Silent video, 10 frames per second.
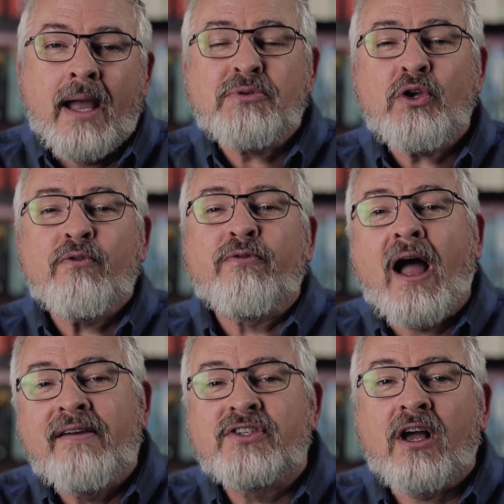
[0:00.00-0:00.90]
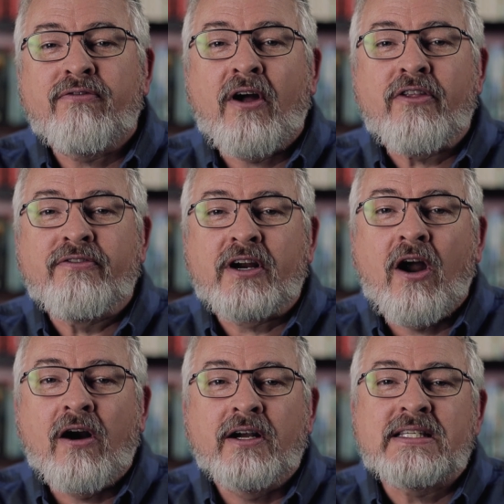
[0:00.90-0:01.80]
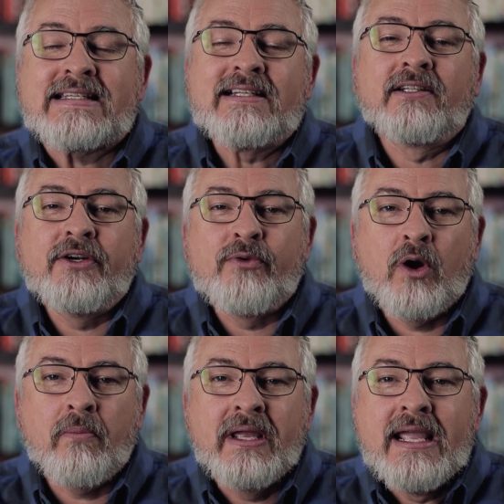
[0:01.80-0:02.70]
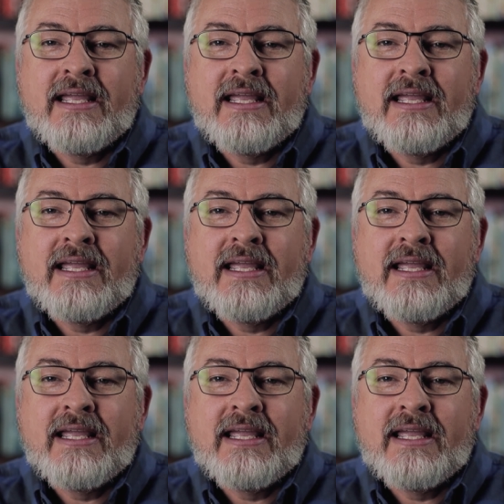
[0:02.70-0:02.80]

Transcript: Episode 5 saw Father Vergara still in Rome.